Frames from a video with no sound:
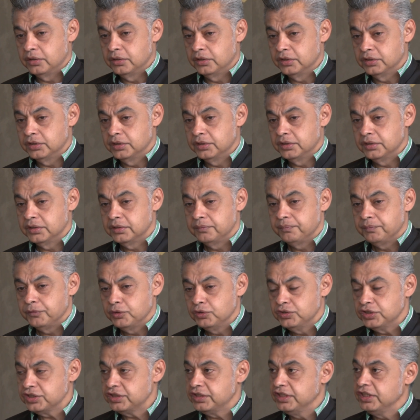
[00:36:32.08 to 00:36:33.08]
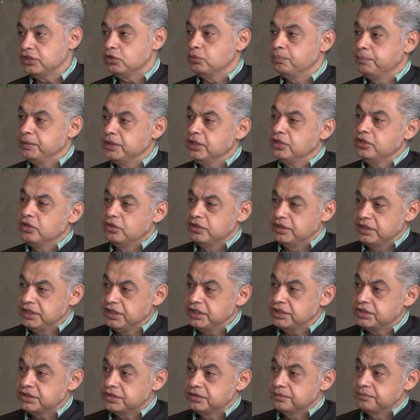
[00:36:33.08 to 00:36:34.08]
you just need to build your
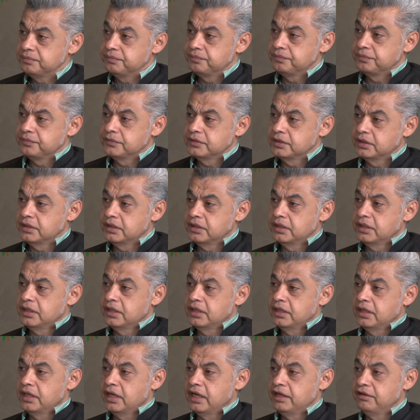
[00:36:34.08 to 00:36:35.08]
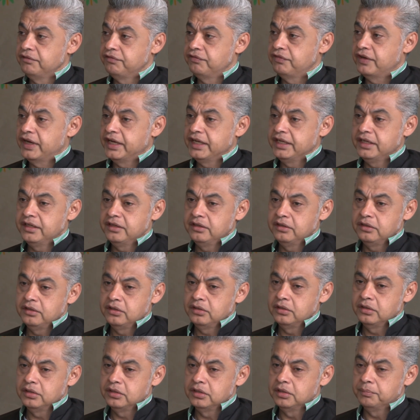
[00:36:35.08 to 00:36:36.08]
niche and find
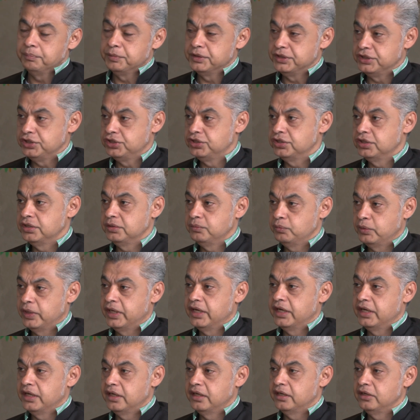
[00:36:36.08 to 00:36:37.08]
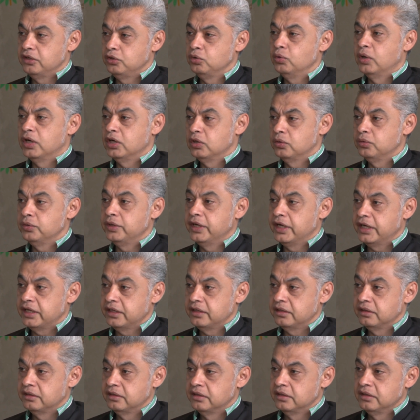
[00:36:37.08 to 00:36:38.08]
the position where you are good at
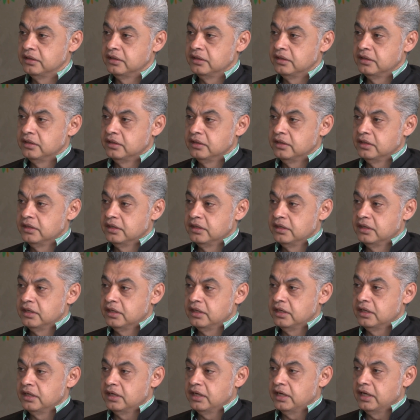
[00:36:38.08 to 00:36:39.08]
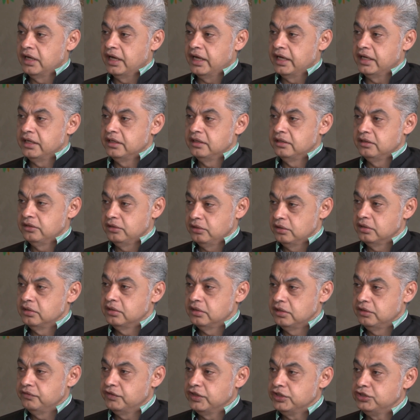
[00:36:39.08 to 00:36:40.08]
and
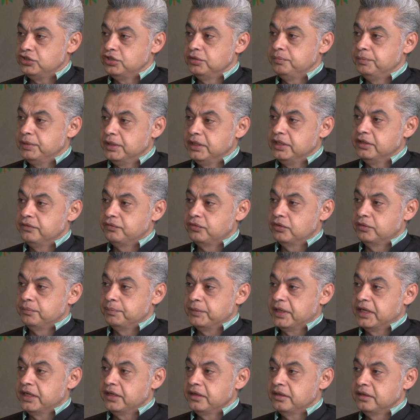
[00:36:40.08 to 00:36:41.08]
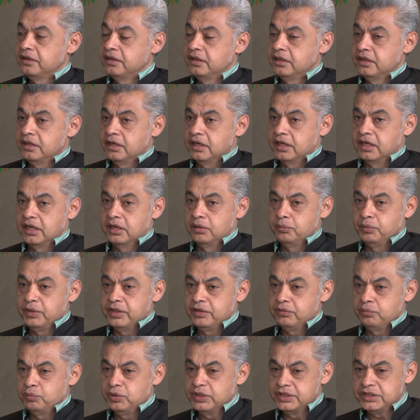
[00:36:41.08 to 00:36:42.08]
eventually build it from there.
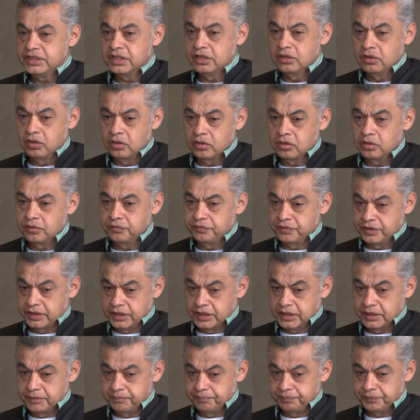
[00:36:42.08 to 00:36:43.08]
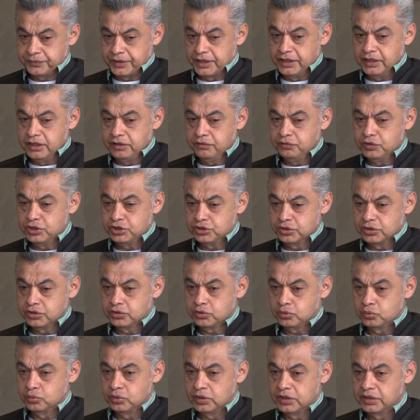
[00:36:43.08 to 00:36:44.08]
We see a lot of
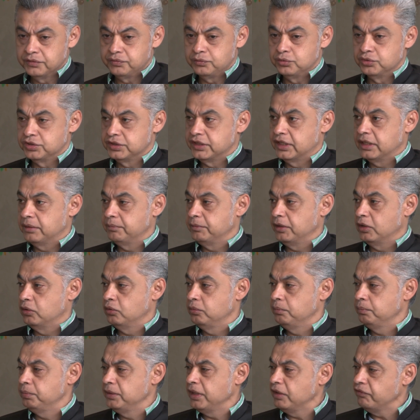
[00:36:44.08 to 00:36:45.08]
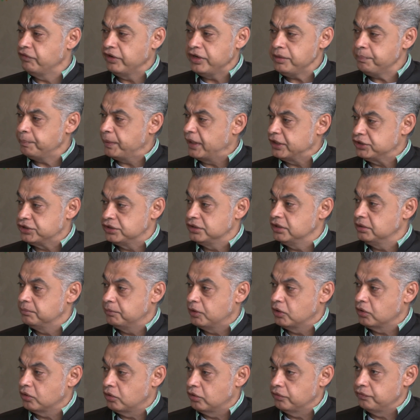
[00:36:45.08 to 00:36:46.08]
individuals who love to set up their own. They are very passionate
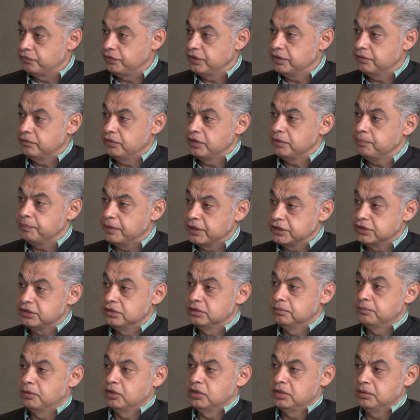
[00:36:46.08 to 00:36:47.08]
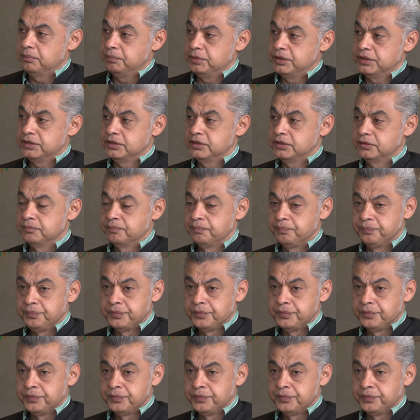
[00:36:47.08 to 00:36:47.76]
about coffee. They're very passionate about the business.